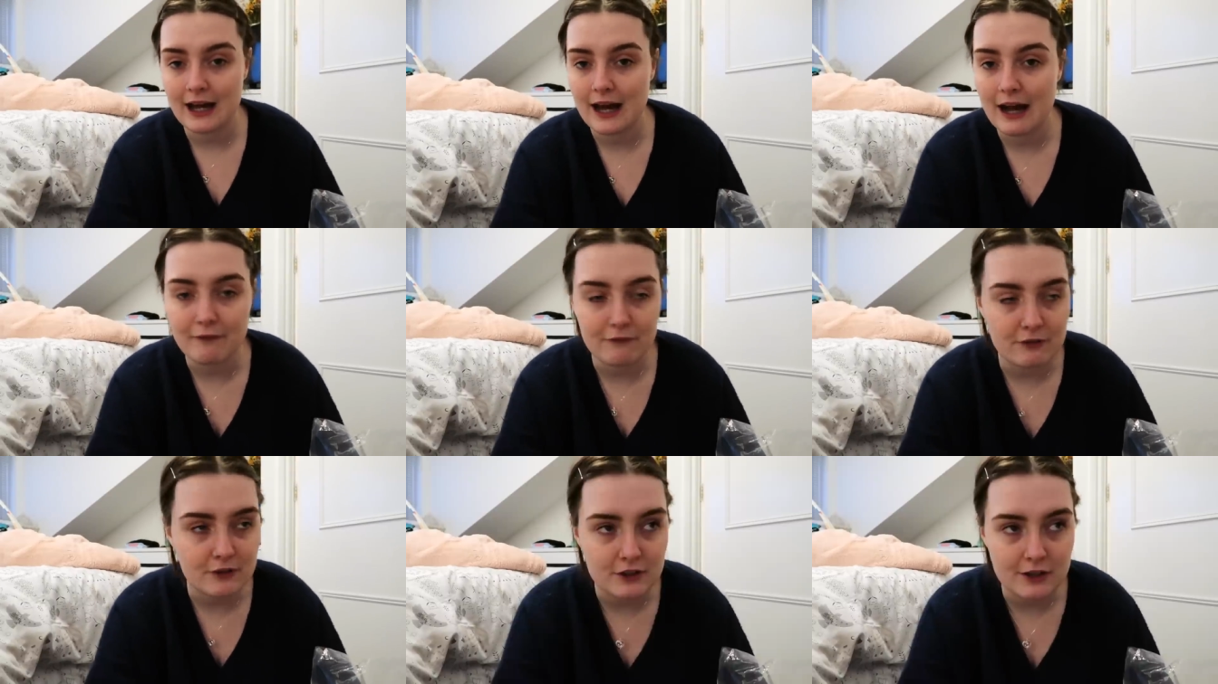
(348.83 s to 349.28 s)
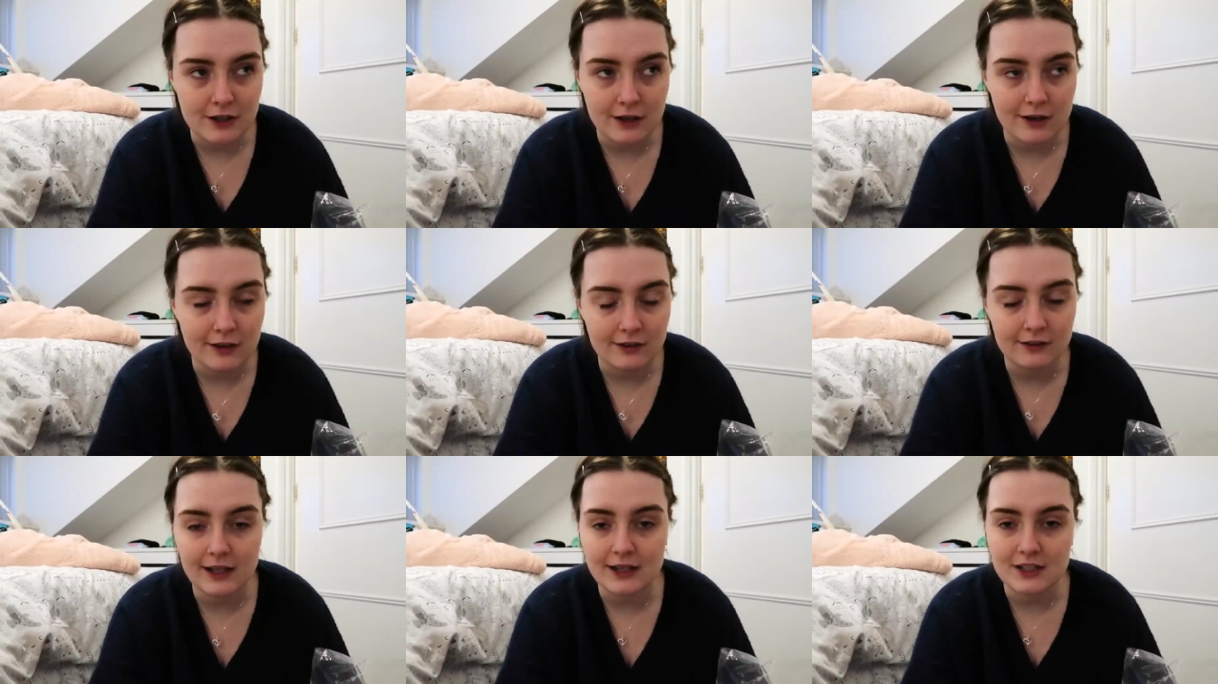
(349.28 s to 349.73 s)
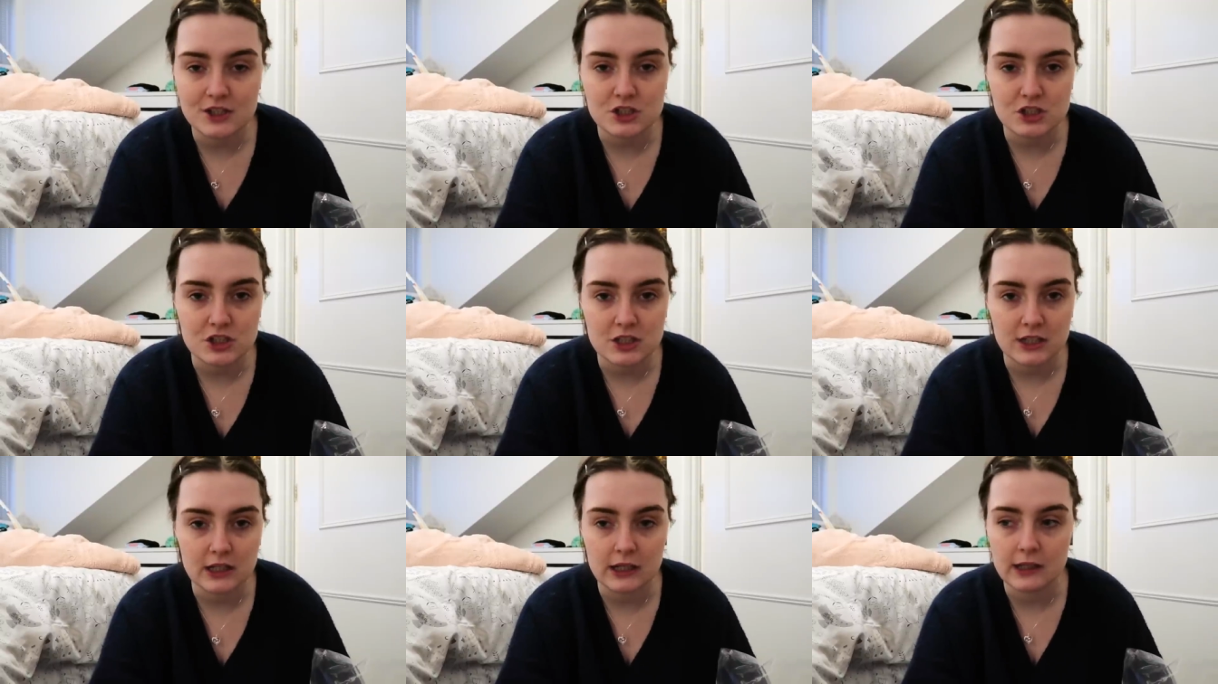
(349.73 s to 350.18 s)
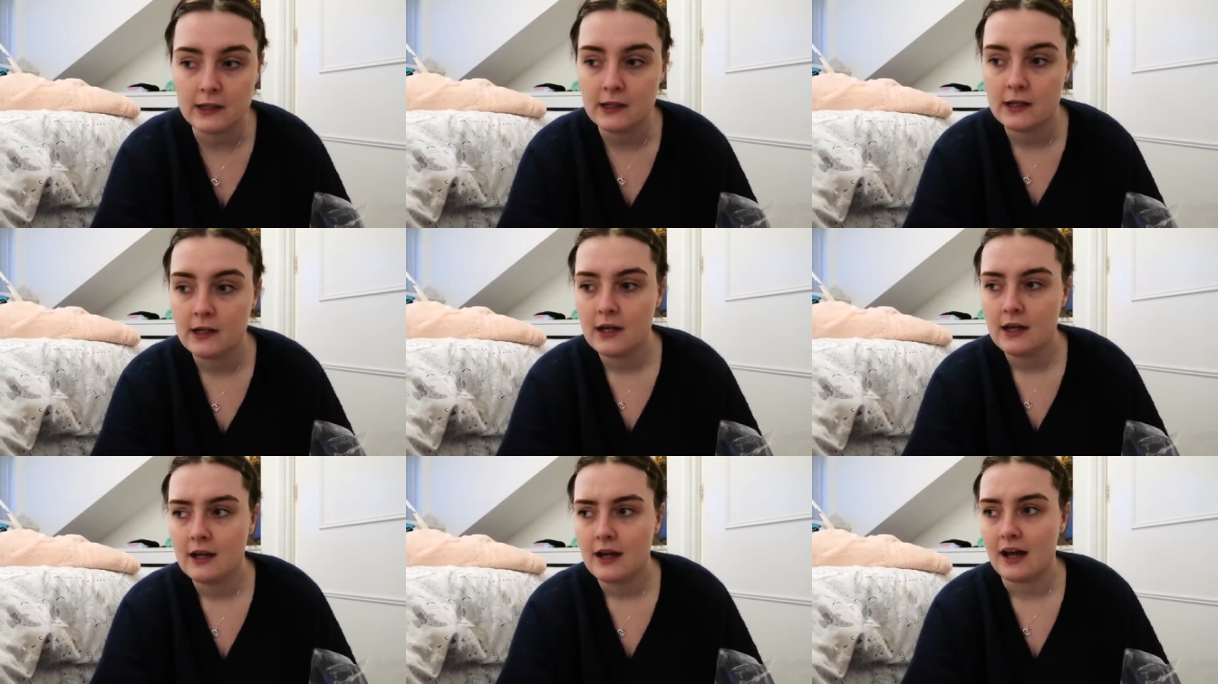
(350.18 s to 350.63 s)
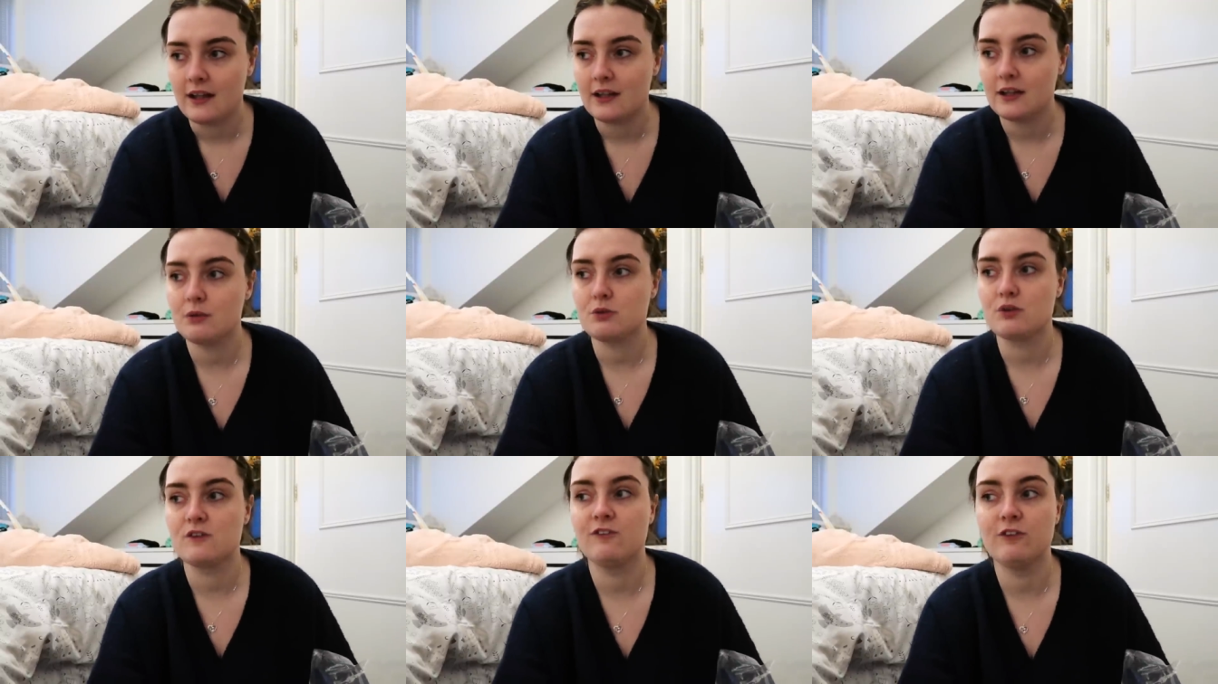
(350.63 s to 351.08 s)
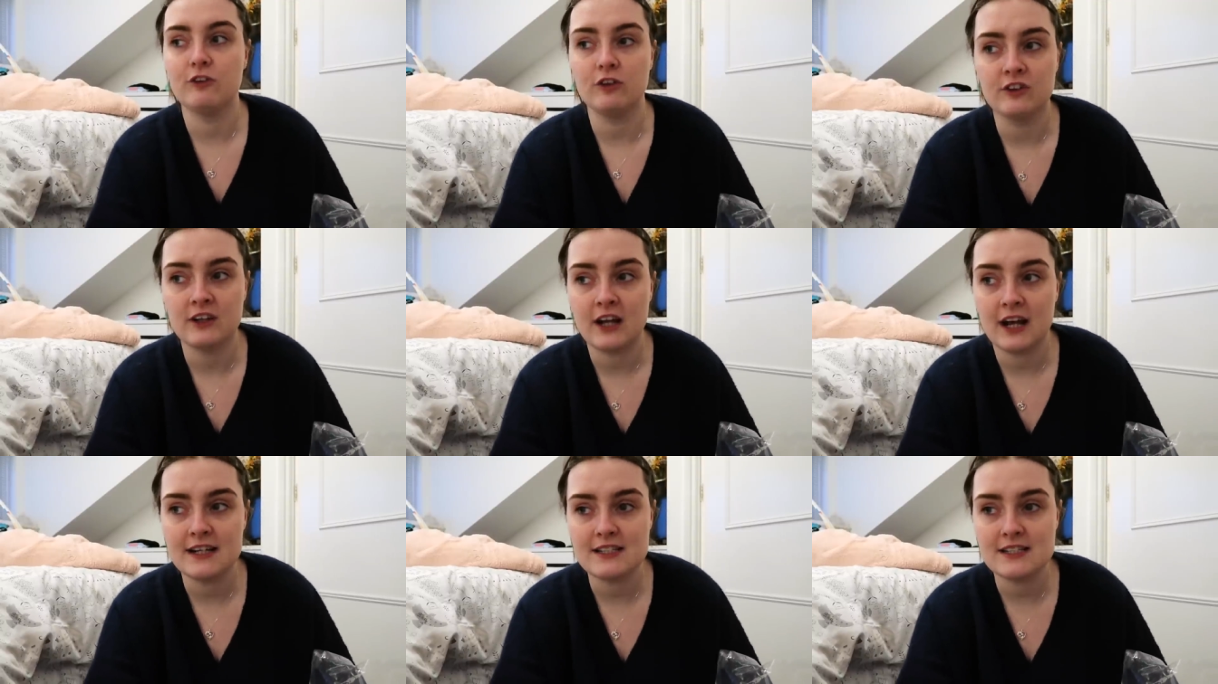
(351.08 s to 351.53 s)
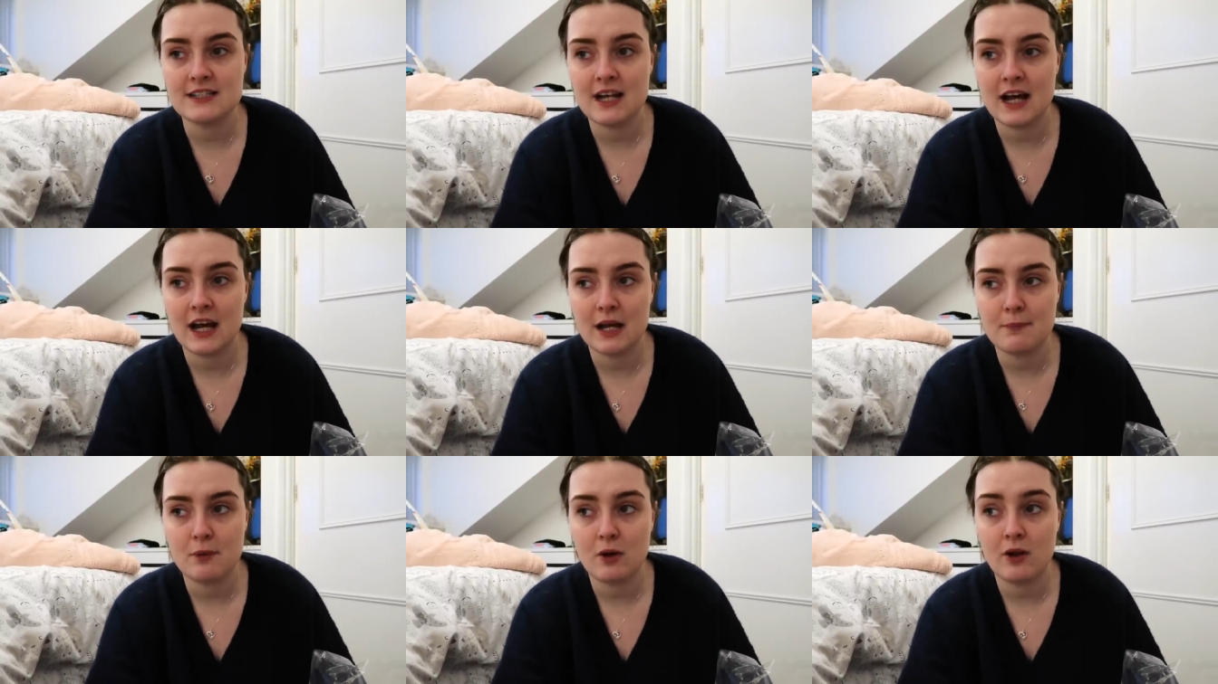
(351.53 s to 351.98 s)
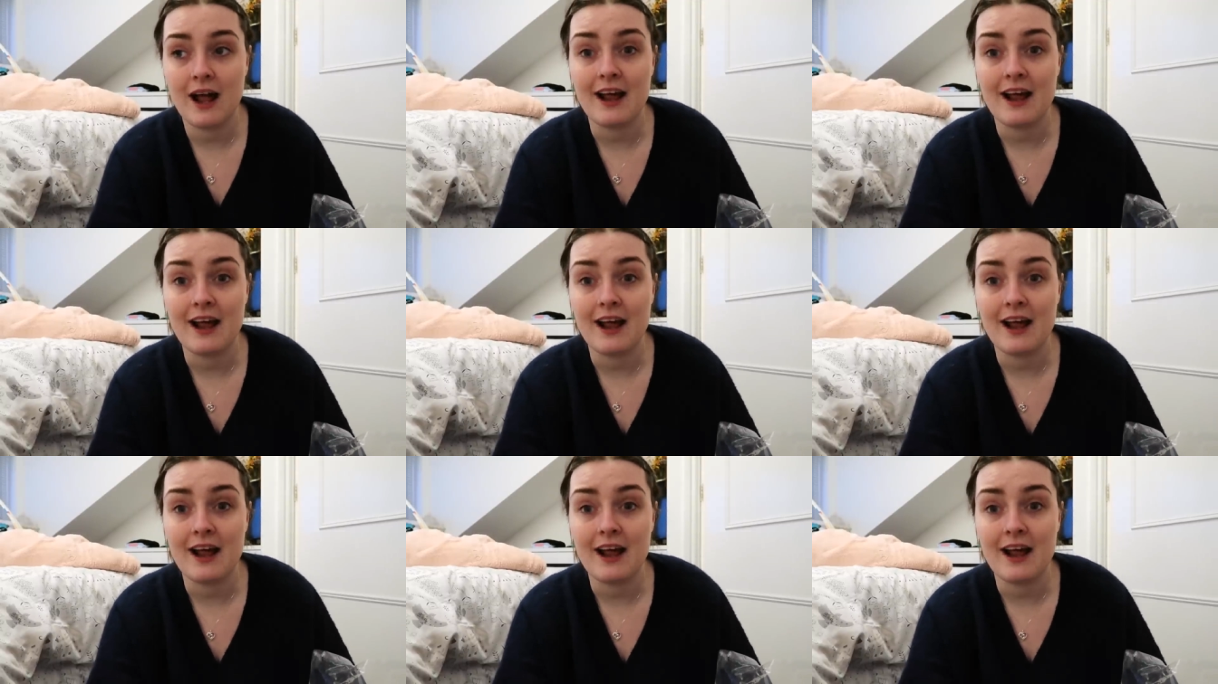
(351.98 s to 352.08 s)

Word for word: Aran yarn last year, I think it was four ninety nine a ball.